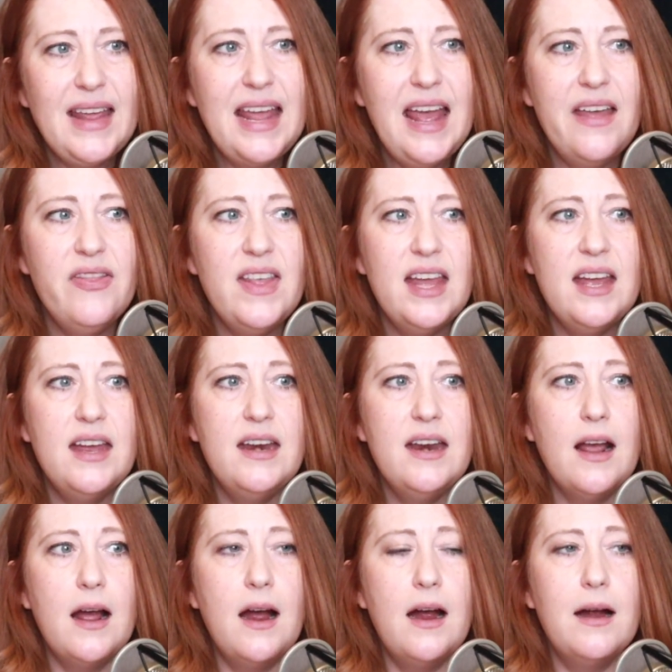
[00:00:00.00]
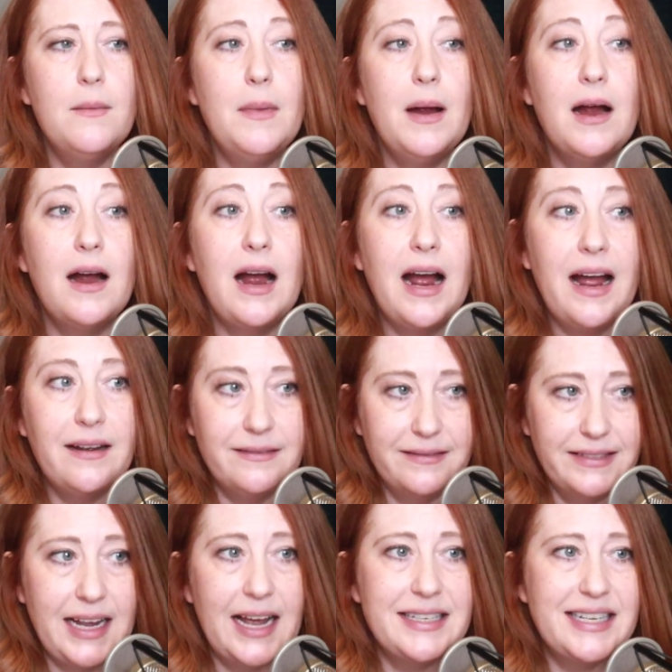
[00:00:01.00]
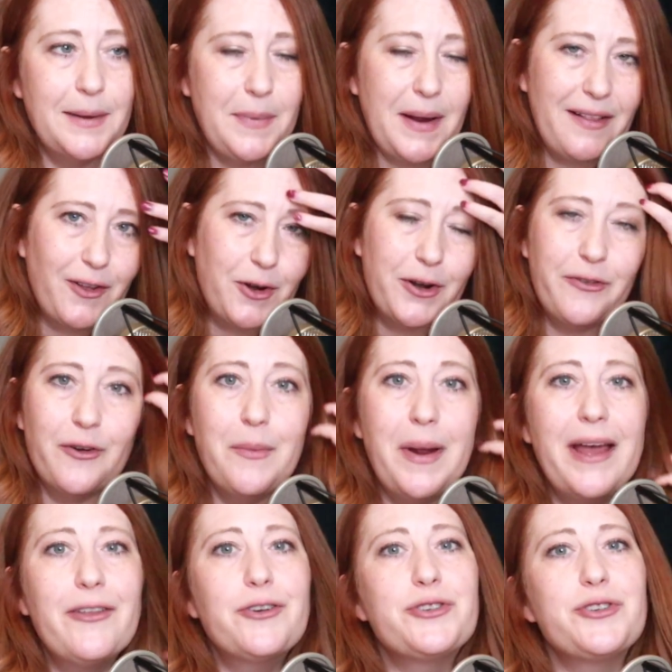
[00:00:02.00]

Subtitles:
And then a tip I learned from Heather